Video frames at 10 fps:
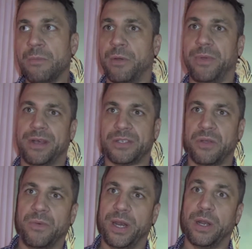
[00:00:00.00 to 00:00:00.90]
but we
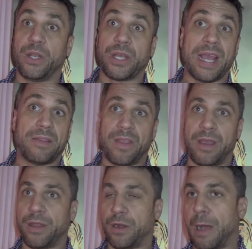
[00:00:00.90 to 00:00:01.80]
also wanted to look at
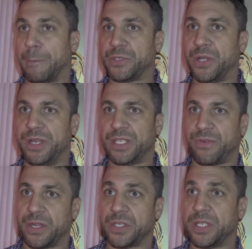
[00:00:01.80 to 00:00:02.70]
the other opportunities
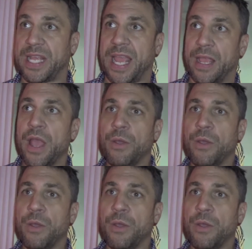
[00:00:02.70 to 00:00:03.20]
for us to take